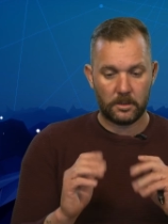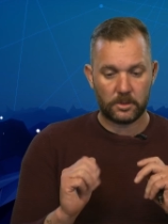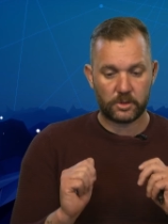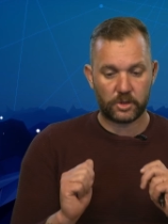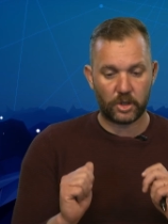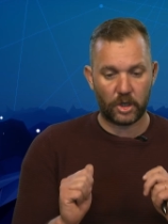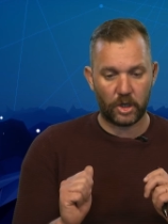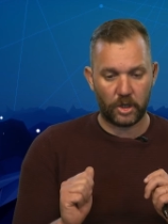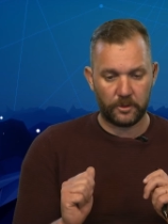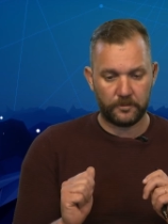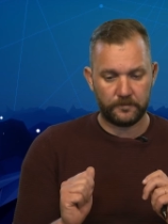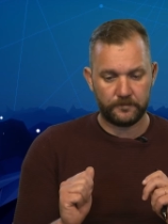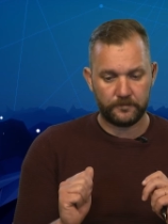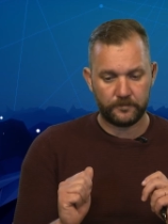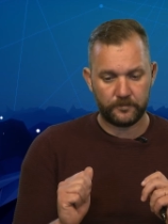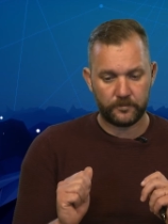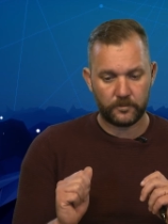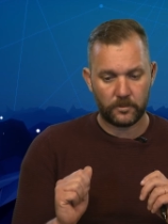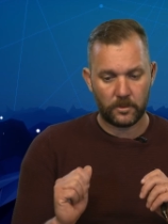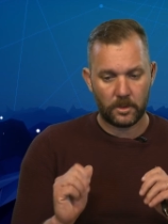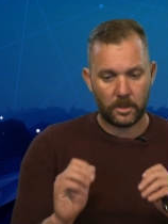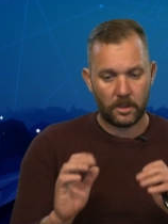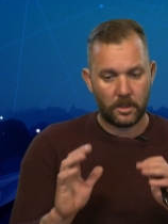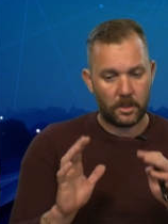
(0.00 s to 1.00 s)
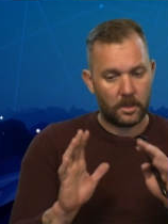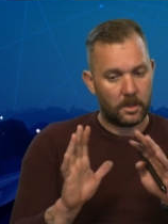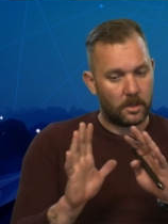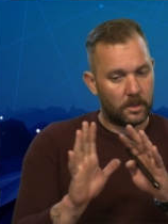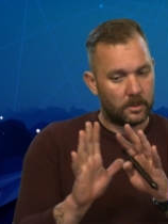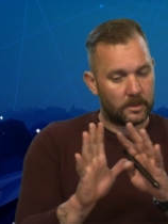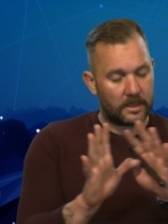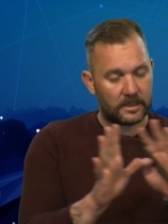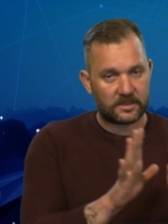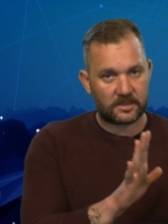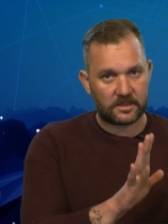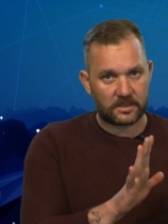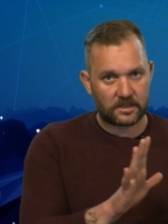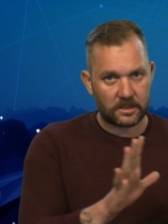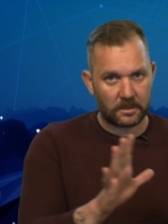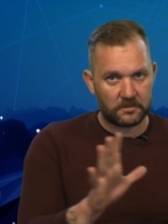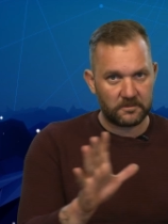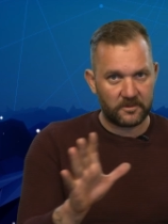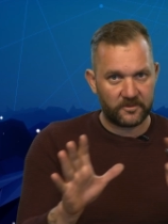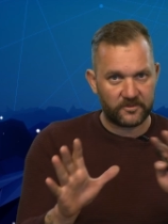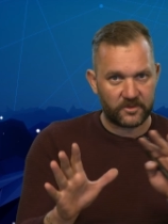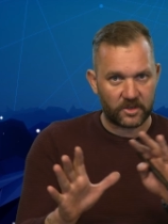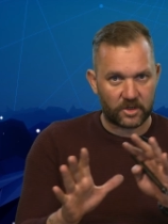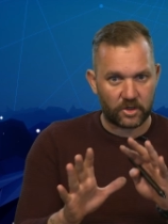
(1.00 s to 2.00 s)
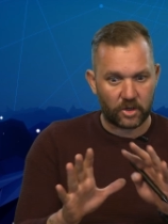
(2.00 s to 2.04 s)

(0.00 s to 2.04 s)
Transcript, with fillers: So, that's some of the